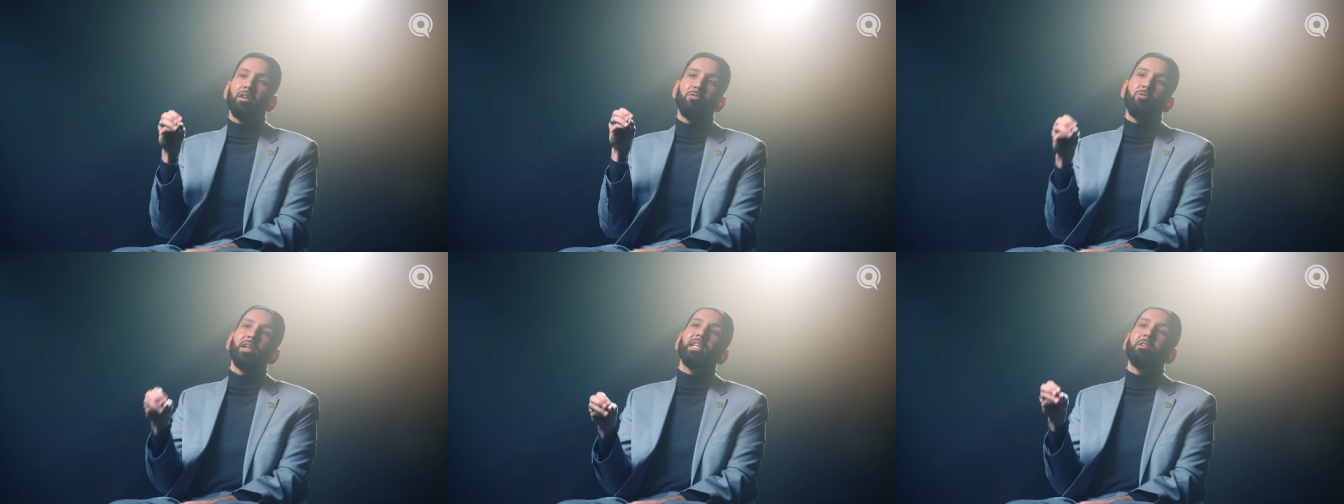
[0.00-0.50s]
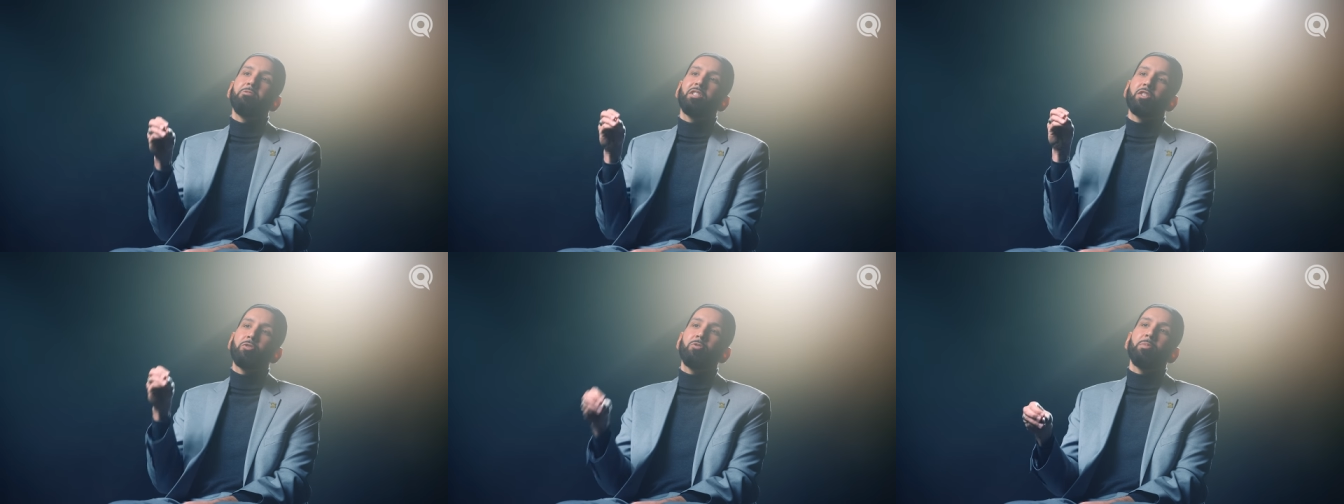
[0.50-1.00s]
of when he
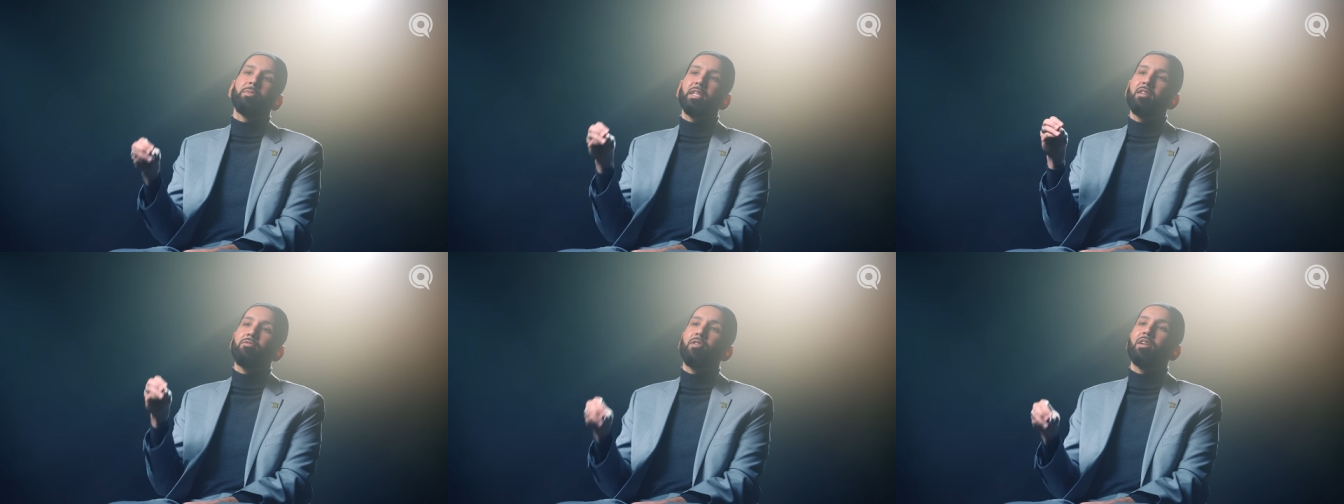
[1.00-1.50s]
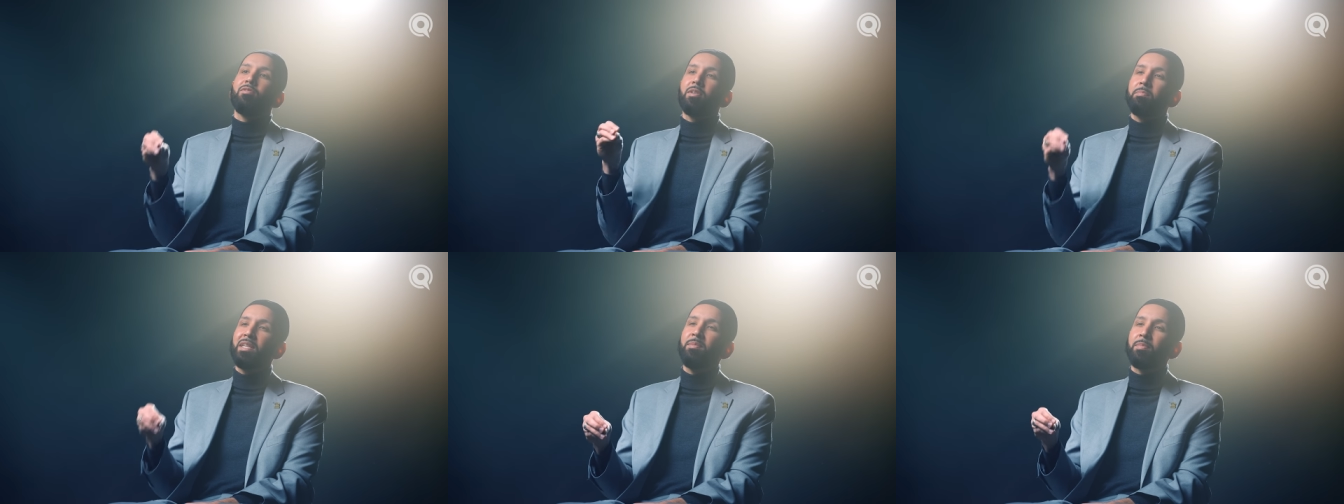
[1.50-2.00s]
was stripped in front of
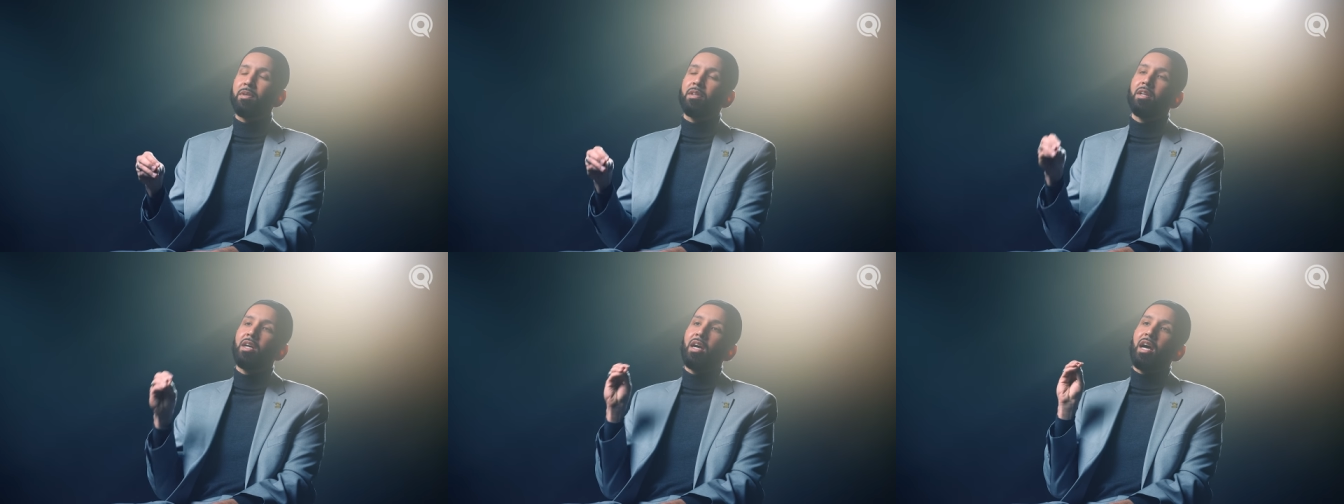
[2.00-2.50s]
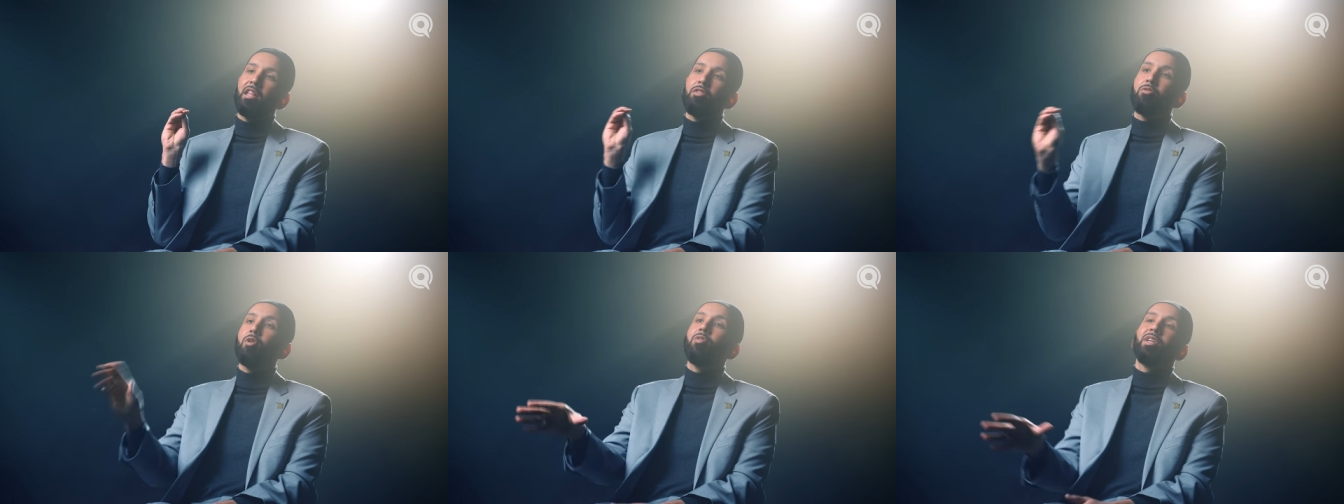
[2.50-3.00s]
the people
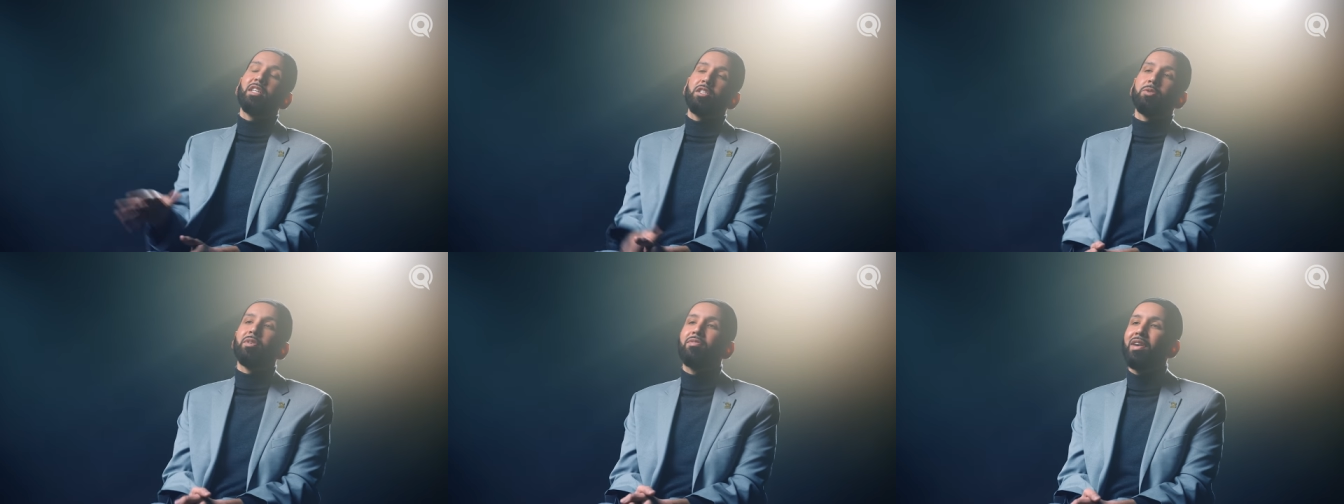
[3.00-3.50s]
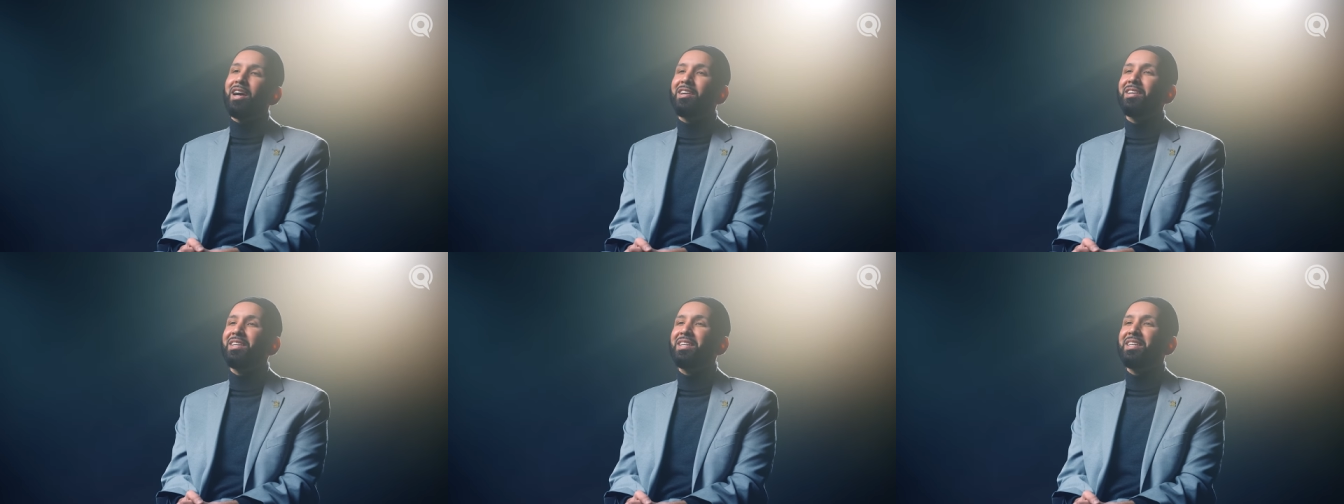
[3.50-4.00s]
and thrown into a fire.